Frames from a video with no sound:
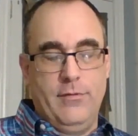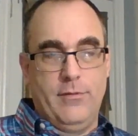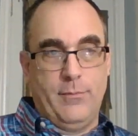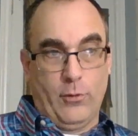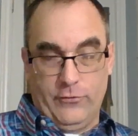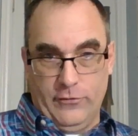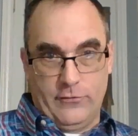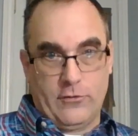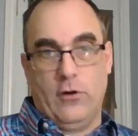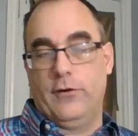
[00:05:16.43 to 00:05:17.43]
the person
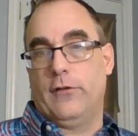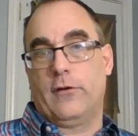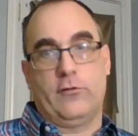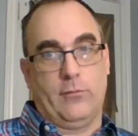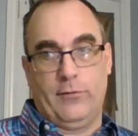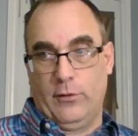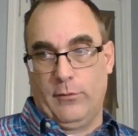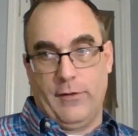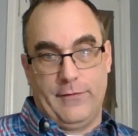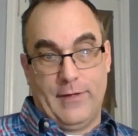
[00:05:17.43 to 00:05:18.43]
that's called in, the customer dealing
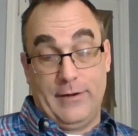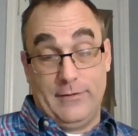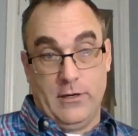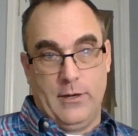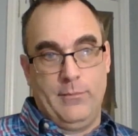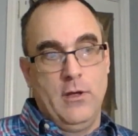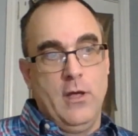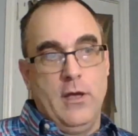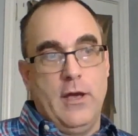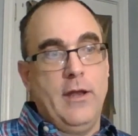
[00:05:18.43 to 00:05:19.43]
with at that time.
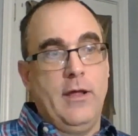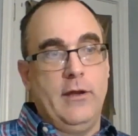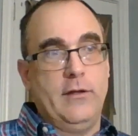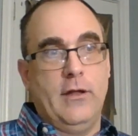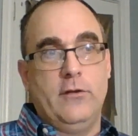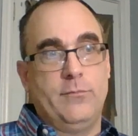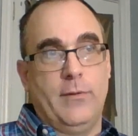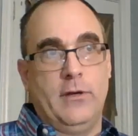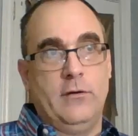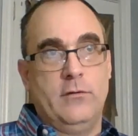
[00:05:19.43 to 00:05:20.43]
And, and, it, and it's
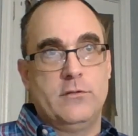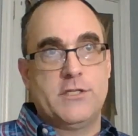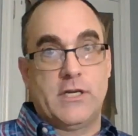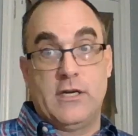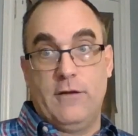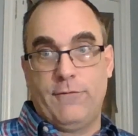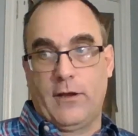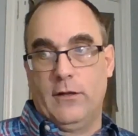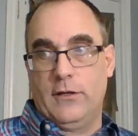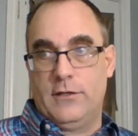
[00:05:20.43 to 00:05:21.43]
been
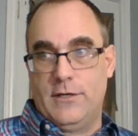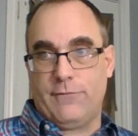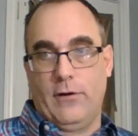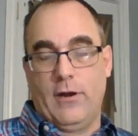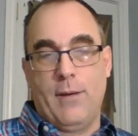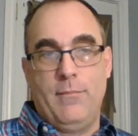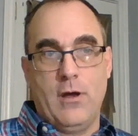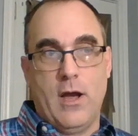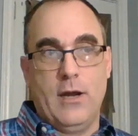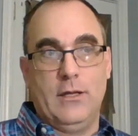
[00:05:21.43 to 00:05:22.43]
significantly different. I'm
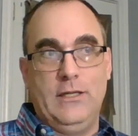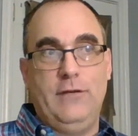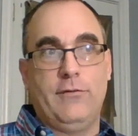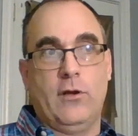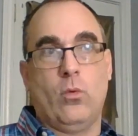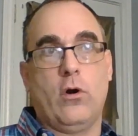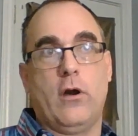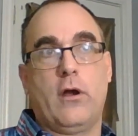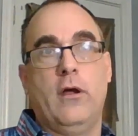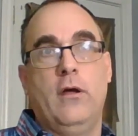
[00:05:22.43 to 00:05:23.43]
not leaving
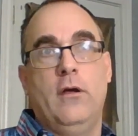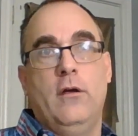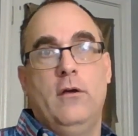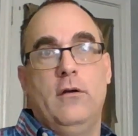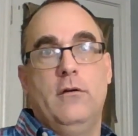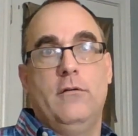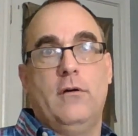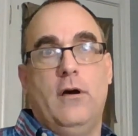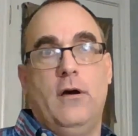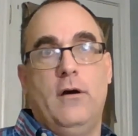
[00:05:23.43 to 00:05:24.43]
work
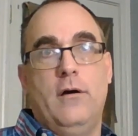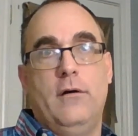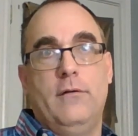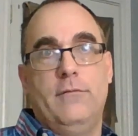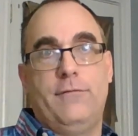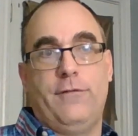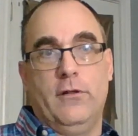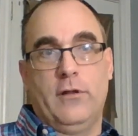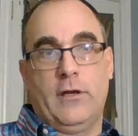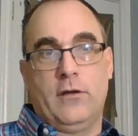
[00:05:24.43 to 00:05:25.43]
uh,
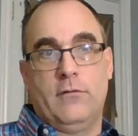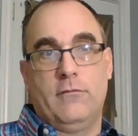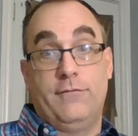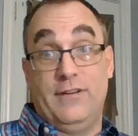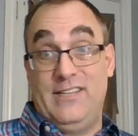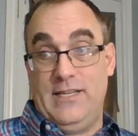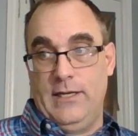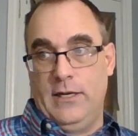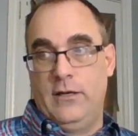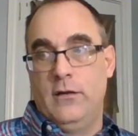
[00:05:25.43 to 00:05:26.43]
feeling
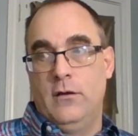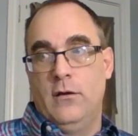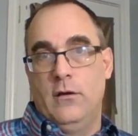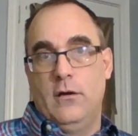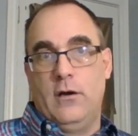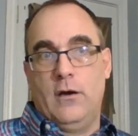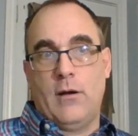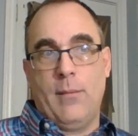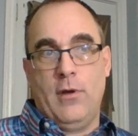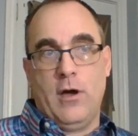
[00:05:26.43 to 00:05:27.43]
fatigued. Uh,
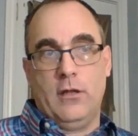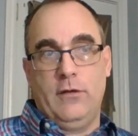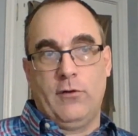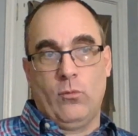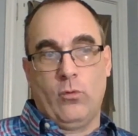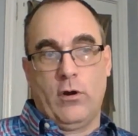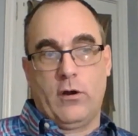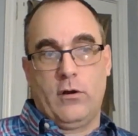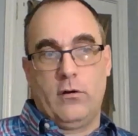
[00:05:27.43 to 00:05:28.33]
I'm not leaving work